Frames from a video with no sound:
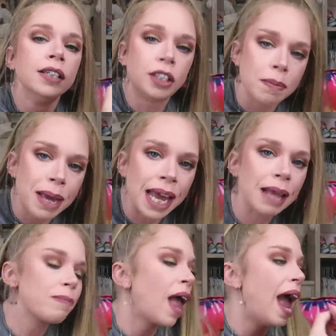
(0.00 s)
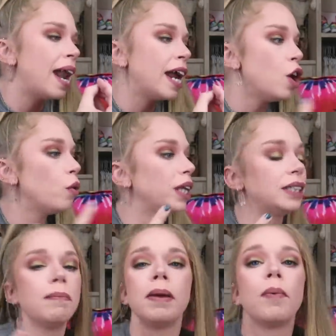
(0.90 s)
to me. And I know that
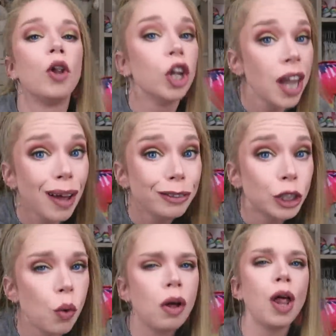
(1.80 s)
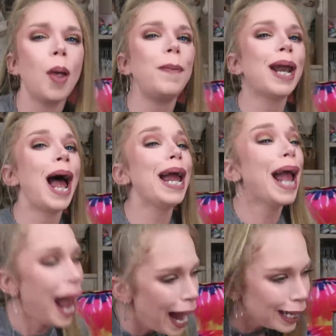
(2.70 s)
some people love school, but
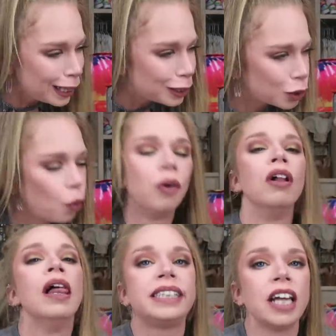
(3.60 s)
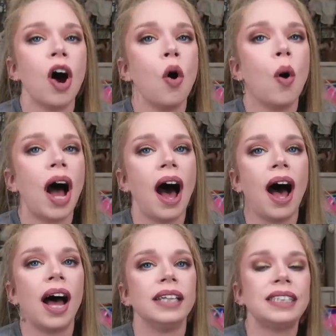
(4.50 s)
I hated school. So
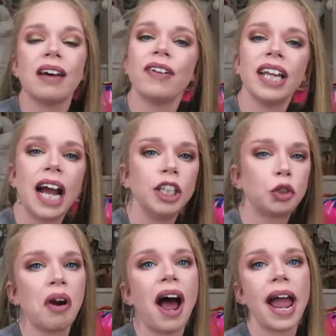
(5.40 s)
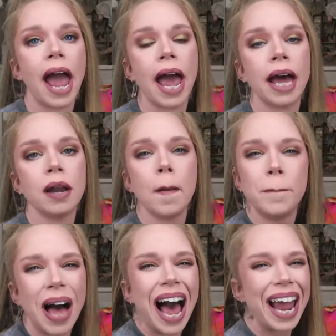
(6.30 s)
uh, definitely I try and
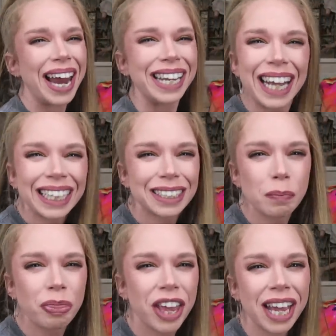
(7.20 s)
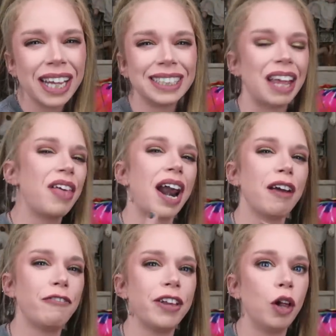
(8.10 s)
buy and get some things that
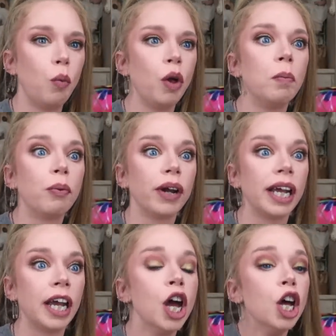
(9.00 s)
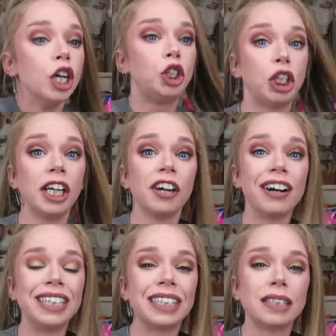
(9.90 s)
I feel will bring cheer
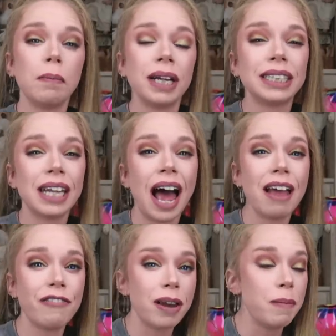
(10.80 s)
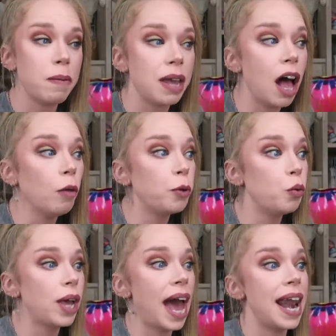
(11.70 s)
into somebody's life and maybe help
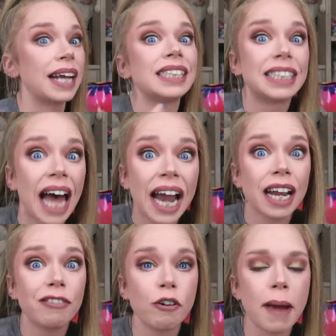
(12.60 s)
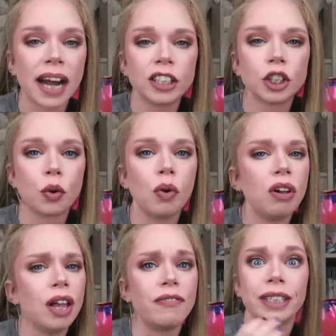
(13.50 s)
you get excited for back to
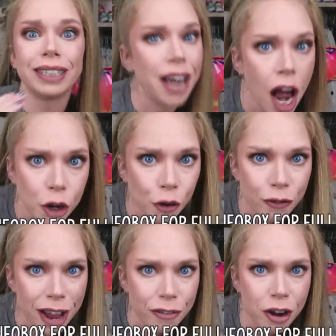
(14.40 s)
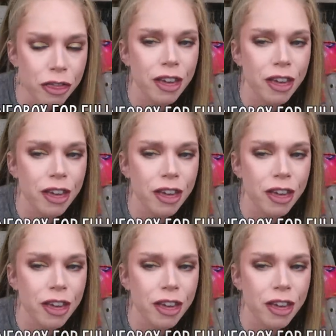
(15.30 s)
school if it's not your favorite